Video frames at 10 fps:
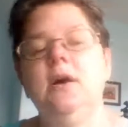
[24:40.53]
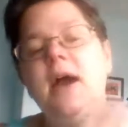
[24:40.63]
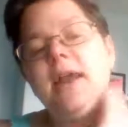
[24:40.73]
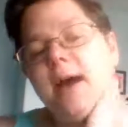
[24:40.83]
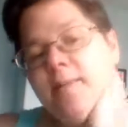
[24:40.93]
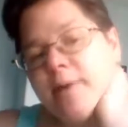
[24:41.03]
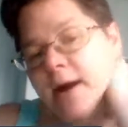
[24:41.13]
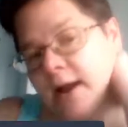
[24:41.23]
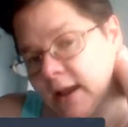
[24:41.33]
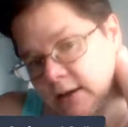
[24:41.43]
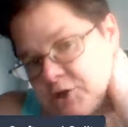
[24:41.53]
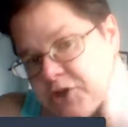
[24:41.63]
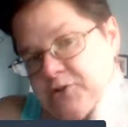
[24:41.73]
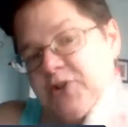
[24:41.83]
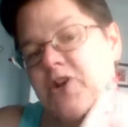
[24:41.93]
And
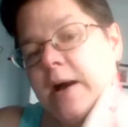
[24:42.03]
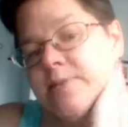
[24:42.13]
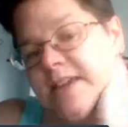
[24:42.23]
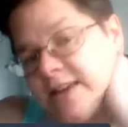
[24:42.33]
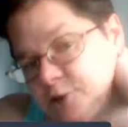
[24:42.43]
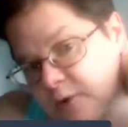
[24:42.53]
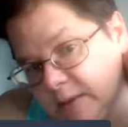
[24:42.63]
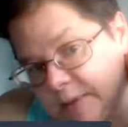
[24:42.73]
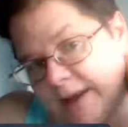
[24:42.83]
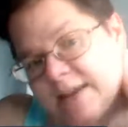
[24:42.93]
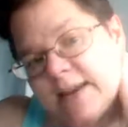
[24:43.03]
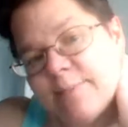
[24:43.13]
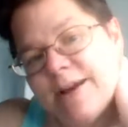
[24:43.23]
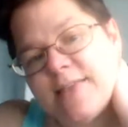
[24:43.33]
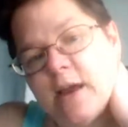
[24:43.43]
she uses Hobbs 80/20 batting and I
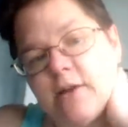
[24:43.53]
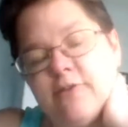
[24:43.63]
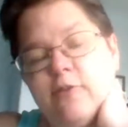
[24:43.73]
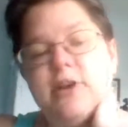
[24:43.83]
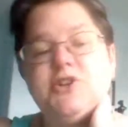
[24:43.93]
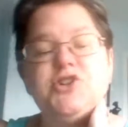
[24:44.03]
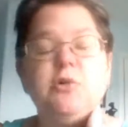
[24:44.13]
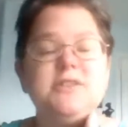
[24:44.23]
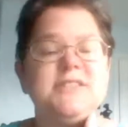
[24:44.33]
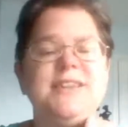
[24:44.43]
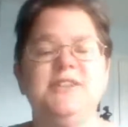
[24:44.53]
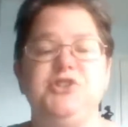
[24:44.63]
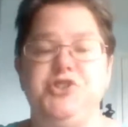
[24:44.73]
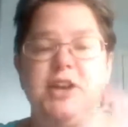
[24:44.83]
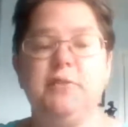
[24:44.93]
buy that off of her. And she always is
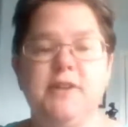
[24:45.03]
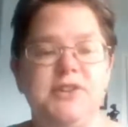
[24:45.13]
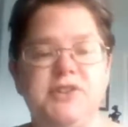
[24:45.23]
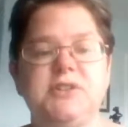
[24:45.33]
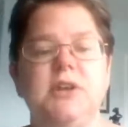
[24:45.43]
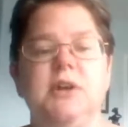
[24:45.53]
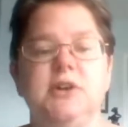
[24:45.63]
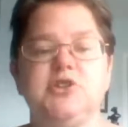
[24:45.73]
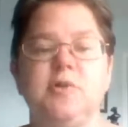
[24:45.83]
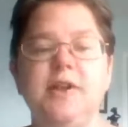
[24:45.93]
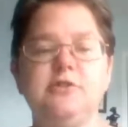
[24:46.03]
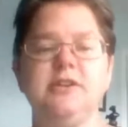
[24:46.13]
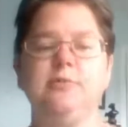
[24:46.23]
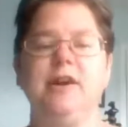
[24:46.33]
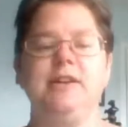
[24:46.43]
generous. So I
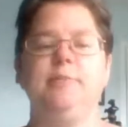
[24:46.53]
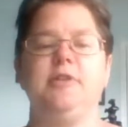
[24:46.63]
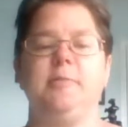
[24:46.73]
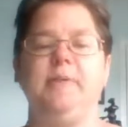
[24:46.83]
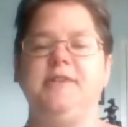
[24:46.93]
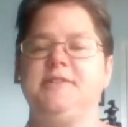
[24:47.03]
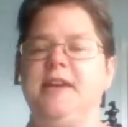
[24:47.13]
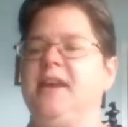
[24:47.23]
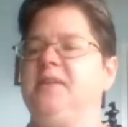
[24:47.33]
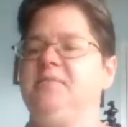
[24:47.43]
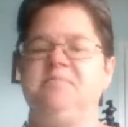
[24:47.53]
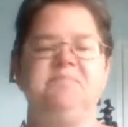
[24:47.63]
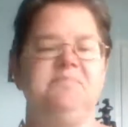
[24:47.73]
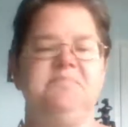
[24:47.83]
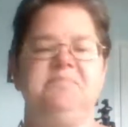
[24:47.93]
usually wind up with a piece like
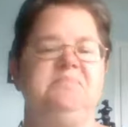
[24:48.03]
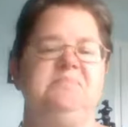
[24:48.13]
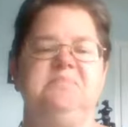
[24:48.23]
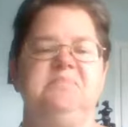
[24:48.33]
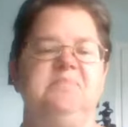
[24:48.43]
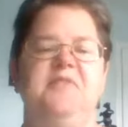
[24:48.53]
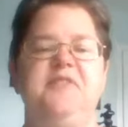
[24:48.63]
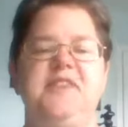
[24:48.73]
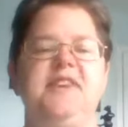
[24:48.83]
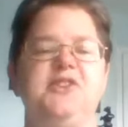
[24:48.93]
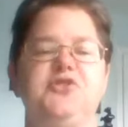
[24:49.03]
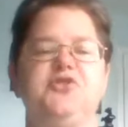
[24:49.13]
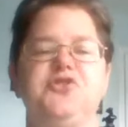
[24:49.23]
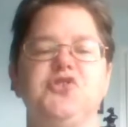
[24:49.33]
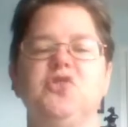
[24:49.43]
15 inches
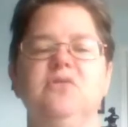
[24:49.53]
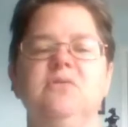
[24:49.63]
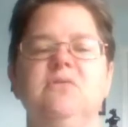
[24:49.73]
or so.